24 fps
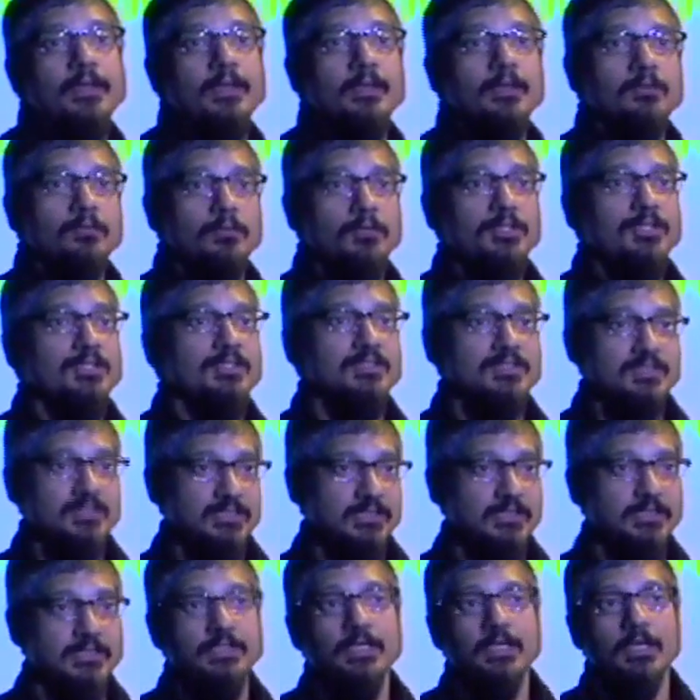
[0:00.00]
And we can
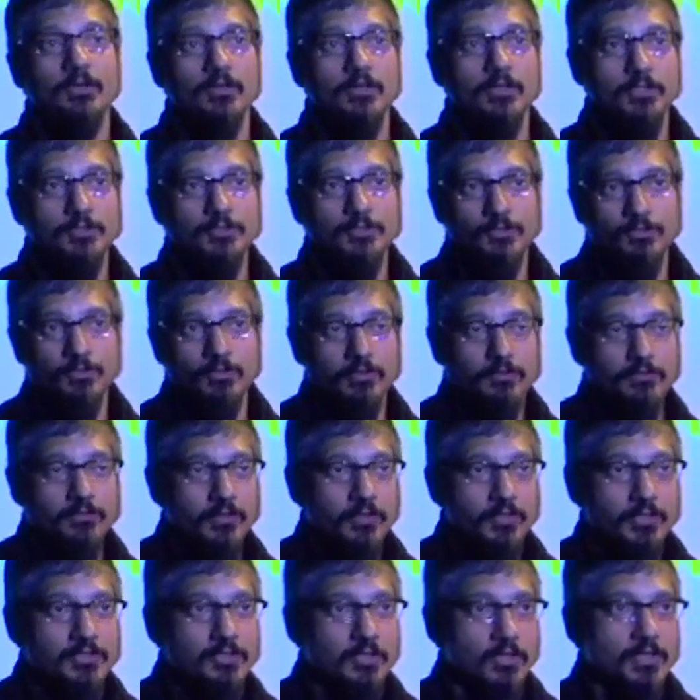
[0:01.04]
see our country through the
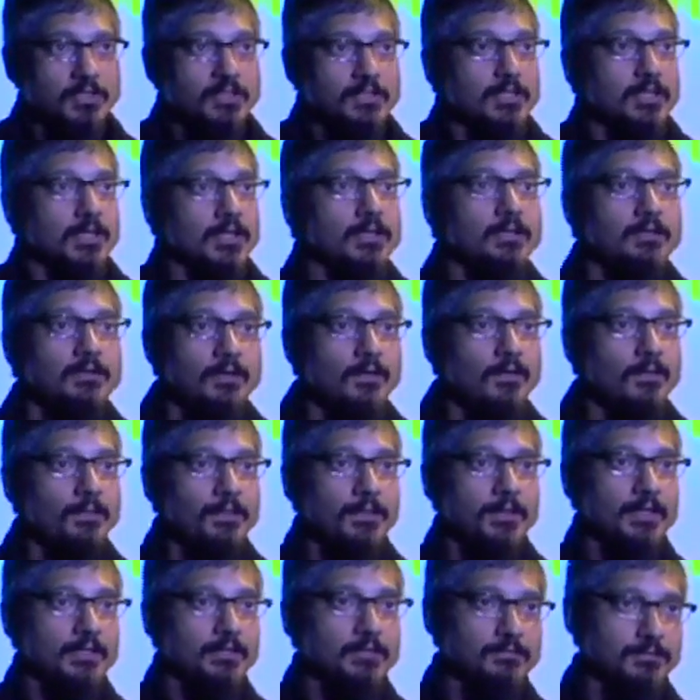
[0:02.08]
very dark day
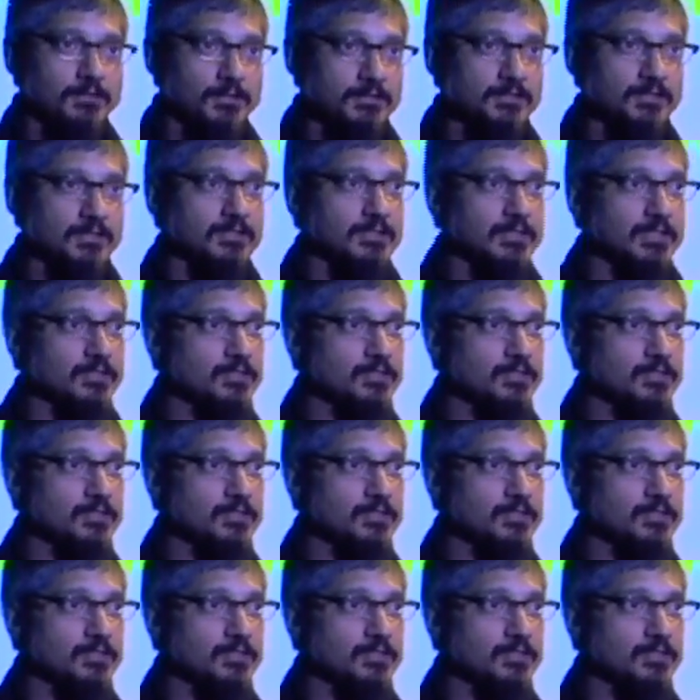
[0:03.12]
that confronts us.